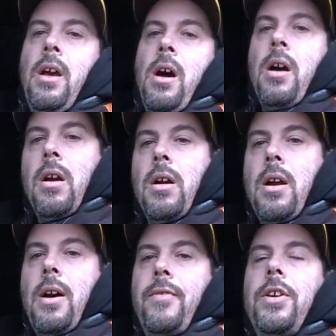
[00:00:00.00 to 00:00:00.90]

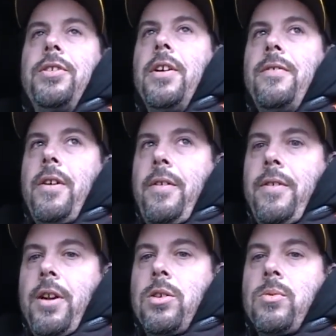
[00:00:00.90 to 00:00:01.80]
our volunteer
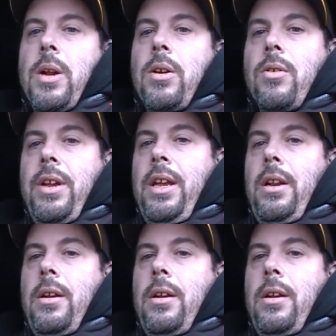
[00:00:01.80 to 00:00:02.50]
firefighters run green.